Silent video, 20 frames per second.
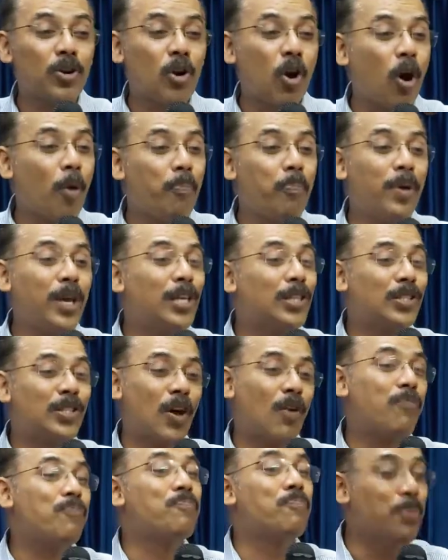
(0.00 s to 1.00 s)
copies
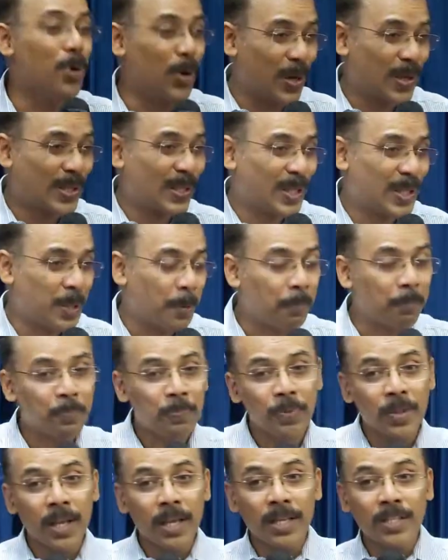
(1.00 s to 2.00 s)
of books.
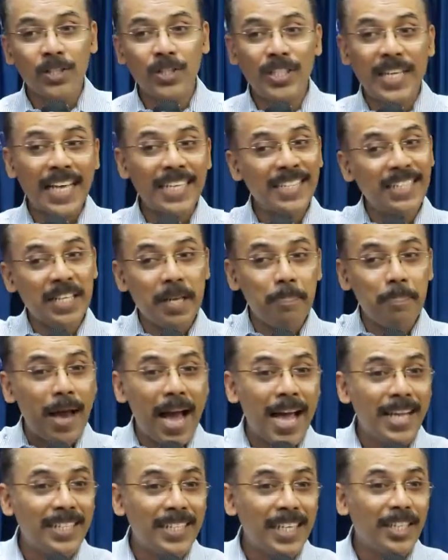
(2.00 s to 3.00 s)
Just
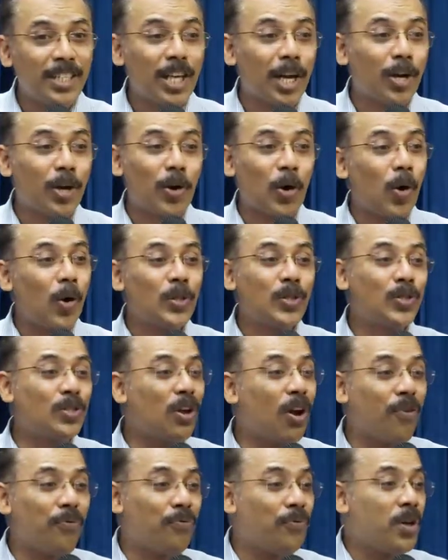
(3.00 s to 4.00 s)
imagine the cost
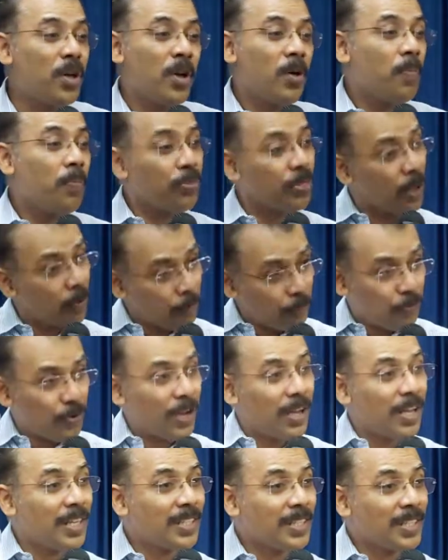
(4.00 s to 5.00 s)
of the
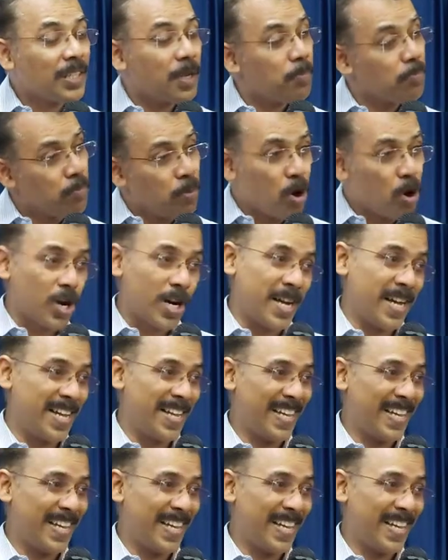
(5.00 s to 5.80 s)
first book.